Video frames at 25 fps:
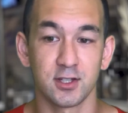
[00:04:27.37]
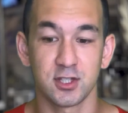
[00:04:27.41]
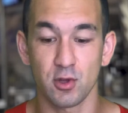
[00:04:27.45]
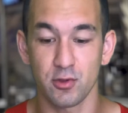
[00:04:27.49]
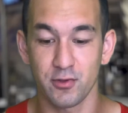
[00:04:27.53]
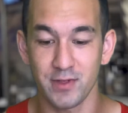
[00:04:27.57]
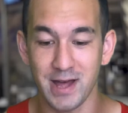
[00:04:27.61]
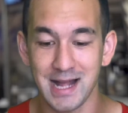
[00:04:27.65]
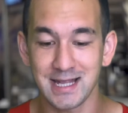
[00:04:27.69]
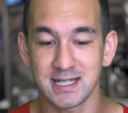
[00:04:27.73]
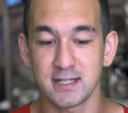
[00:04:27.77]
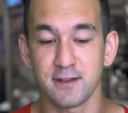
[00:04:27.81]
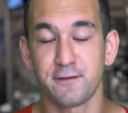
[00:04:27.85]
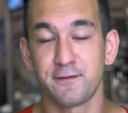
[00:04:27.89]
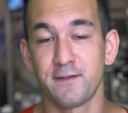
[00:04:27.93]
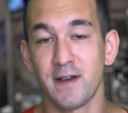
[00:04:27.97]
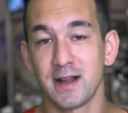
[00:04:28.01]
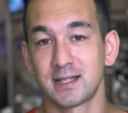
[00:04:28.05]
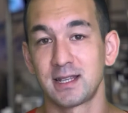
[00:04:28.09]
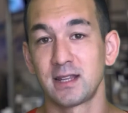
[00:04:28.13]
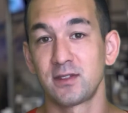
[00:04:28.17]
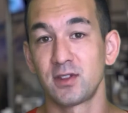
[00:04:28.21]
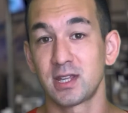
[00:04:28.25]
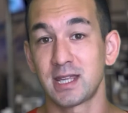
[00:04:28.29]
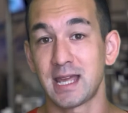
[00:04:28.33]
And so that's
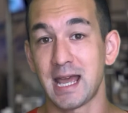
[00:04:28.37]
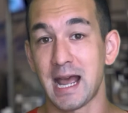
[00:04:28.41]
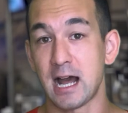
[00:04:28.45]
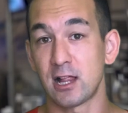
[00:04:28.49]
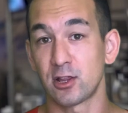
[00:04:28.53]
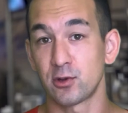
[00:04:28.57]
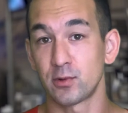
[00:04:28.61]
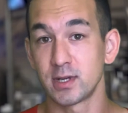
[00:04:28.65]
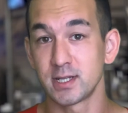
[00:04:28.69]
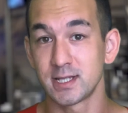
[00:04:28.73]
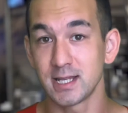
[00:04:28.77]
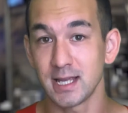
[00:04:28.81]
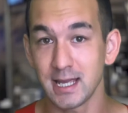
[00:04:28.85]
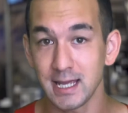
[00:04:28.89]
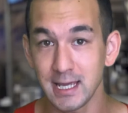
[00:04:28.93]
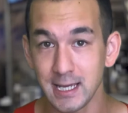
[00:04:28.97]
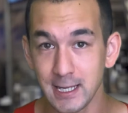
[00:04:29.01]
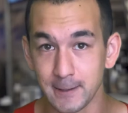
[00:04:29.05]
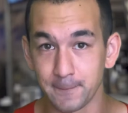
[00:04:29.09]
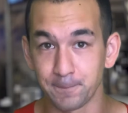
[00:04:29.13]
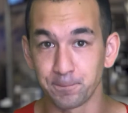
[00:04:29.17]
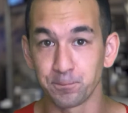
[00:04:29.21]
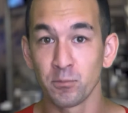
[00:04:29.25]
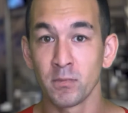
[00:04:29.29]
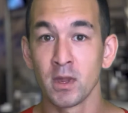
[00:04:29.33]
affecting the calories
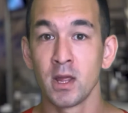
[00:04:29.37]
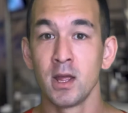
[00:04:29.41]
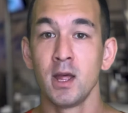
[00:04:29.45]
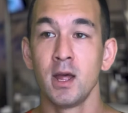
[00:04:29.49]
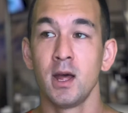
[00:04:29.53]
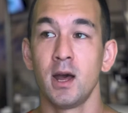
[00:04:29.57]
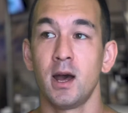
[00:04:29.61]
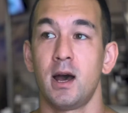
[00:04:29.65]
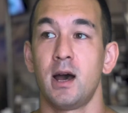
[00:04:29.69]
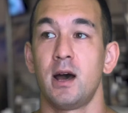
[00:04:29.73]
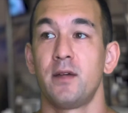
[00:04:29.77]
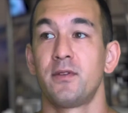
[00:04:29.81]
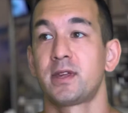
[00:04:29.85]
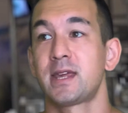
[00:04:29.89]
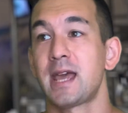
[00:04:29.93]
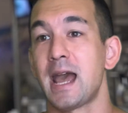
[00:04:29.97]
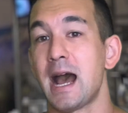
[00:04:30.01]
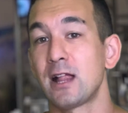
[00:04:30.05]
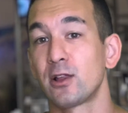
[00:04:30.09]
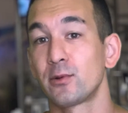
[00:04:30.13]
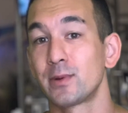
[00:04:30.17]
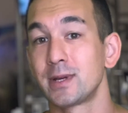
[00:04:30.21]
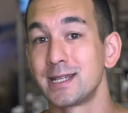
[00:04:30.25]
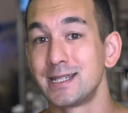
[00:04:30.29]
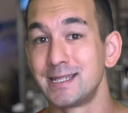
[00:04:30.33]
in. The
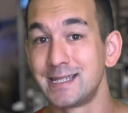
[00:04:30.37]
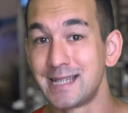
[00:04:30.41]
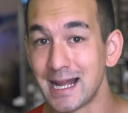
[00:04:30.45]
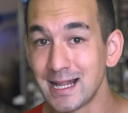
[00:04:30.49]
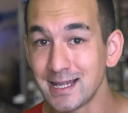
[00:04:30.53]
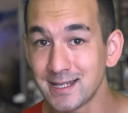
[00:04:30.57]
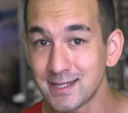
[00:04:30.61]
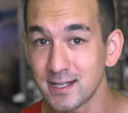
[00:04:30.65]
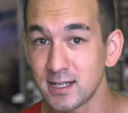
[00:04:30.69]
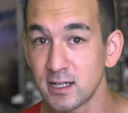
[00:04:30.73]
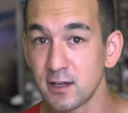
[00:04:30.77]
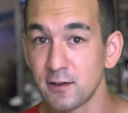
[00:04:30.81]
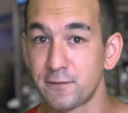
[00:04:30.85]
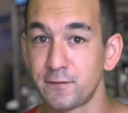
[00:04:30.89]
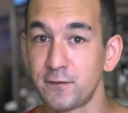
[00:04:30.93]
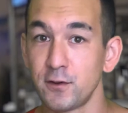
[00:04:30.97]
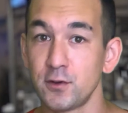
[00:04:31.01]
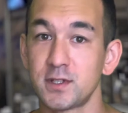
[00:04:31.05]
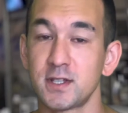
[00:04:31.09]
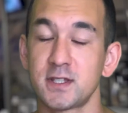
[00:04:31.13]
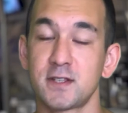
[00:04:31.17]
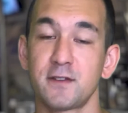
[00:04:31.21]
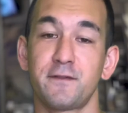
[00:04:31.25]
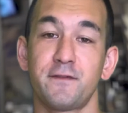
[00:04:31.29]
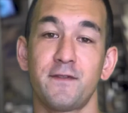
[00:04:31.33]
calorie density of
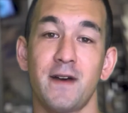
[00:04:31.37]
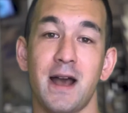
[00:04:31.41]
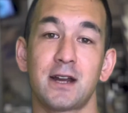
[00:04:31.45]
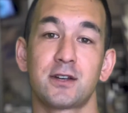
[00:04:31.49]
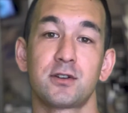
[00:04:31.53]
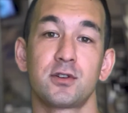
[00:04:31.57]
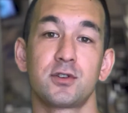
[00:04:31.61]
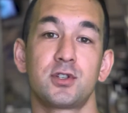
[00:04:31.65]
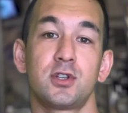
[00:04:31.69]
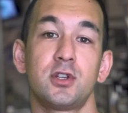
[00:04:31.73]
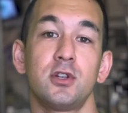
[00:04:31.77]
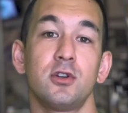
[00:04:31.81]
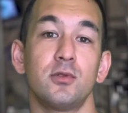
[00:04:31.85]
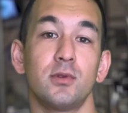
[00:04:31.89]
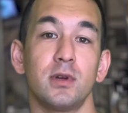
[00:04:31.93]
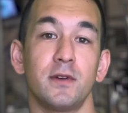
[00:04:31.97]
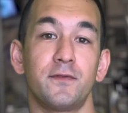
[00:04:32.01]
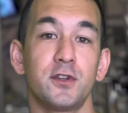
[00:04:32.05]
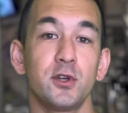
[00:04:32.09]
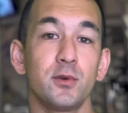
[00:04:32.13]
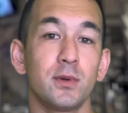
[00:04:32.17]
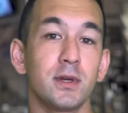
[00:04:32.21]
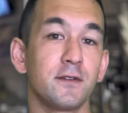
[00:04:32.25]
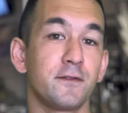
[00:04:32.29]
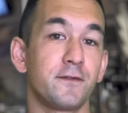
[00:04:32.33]
foods is a factor too.
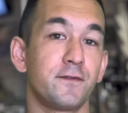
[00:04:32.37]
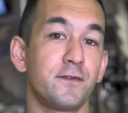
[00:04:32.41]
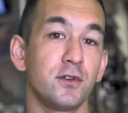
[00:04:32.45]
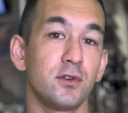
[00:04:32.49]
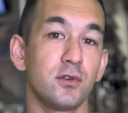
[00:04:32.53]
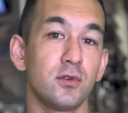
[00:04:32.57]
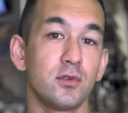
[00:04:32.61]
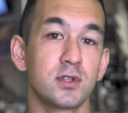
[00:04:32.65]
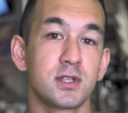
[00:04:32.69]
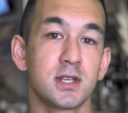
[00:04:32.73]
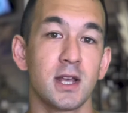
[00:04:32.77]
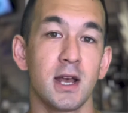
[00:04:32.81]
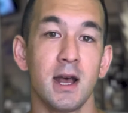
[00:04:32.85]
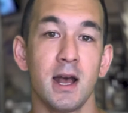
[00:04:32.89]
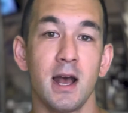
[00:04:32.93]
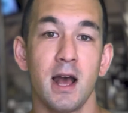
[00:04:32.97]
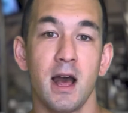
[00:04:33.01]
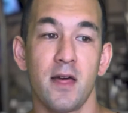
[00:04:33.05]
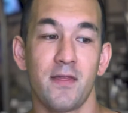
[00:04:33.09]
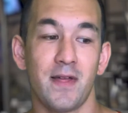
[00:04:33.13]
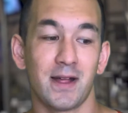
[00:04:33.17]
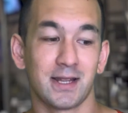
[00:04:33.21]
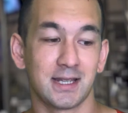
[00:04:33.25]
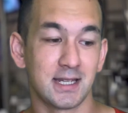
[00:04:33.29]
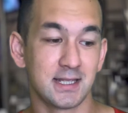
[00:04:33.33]
If you eat foods
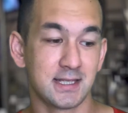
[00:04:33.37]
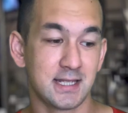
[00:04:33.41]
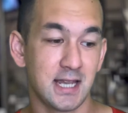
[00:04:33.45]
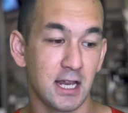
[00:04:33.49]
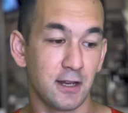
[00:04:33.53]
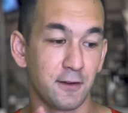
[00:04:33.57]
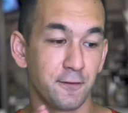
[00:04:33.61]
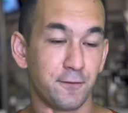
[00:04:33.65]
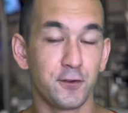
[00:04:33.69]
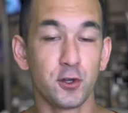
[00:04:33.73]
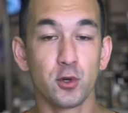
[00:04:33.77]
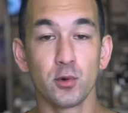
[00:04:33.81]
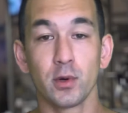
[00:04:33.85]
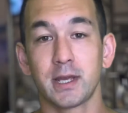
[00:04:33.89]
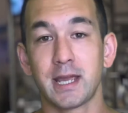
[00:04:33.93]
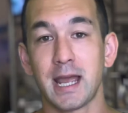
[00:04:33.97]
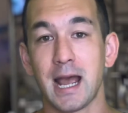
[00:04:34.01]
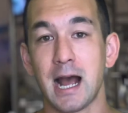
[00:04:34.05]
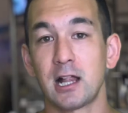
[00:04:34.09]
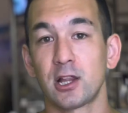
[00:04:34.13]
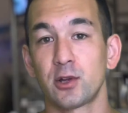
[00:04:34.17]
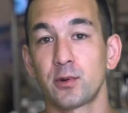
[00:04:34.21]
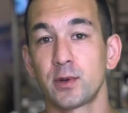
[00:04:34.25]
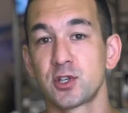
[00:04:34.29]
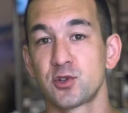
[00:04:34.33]
that contain fewer
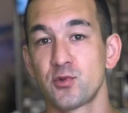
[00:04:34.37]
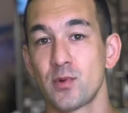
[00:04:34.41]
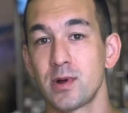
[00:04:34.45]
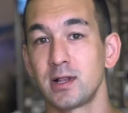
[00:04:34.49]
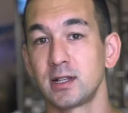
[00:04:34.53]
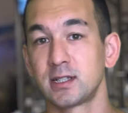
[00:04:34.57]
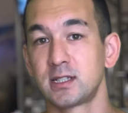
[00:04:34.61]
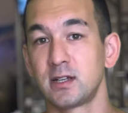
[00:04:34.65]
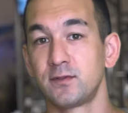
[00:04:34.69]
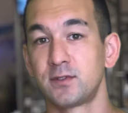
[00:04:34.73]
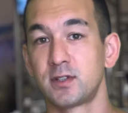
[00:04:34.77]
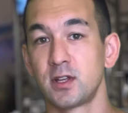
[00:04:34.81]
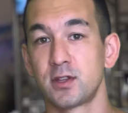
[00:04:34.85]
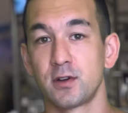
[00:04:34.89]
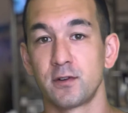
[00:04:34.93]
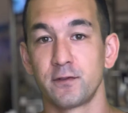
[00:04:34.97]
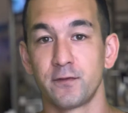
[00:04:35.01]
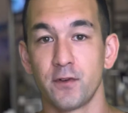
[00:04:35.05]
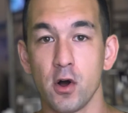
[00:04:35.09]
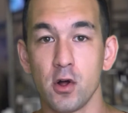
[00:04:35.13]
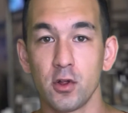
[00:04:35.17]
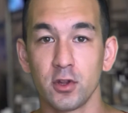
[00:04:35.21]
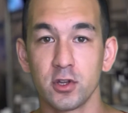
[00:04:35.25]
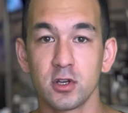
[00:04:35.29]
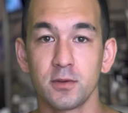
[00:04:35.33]
calories relative to their
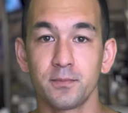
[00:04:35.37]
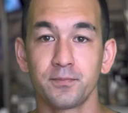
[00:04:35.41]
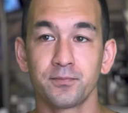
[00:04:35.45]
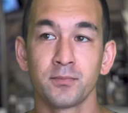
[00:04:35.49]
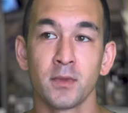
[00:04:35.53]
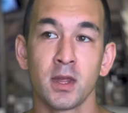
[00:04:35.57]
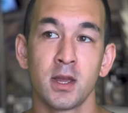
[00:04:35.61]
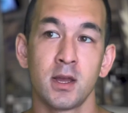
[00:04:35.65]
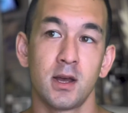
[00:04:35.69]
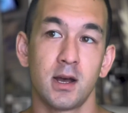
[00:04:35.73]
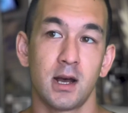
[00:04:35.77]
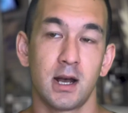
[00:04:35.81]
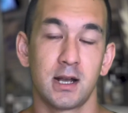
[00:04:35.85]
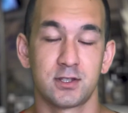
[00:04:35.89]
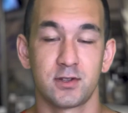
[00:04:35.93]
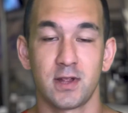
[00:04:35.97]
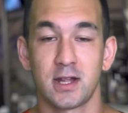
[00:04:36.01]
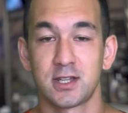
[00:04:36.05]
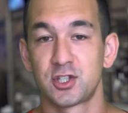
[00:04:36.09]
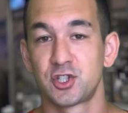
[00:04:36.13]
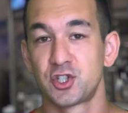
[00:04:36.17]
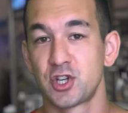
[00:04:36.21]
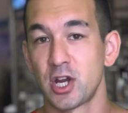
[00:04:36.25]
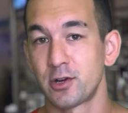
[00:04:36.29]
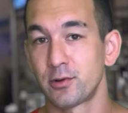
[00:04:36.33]
volume, so
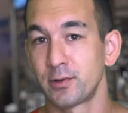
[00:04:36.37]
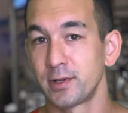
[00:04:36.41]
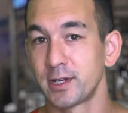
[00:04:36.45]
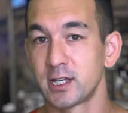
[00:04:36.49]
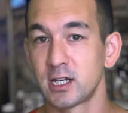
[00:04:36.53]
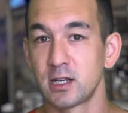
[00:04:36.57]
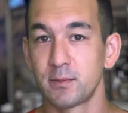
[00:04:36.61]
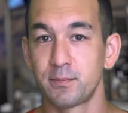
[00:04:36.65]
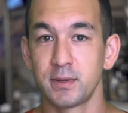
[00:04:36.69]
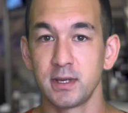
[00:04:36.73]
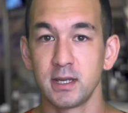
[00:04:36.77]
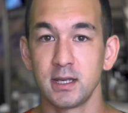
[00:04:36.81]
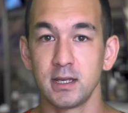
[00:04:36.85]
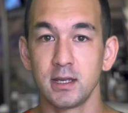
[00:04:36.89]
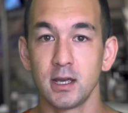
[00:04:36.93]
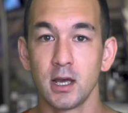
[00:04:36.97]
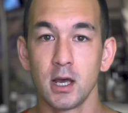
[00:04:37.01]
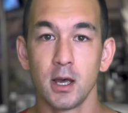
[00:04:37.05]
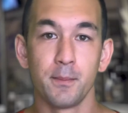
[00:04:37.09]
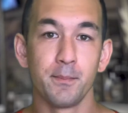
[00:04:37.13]
that's generally going to be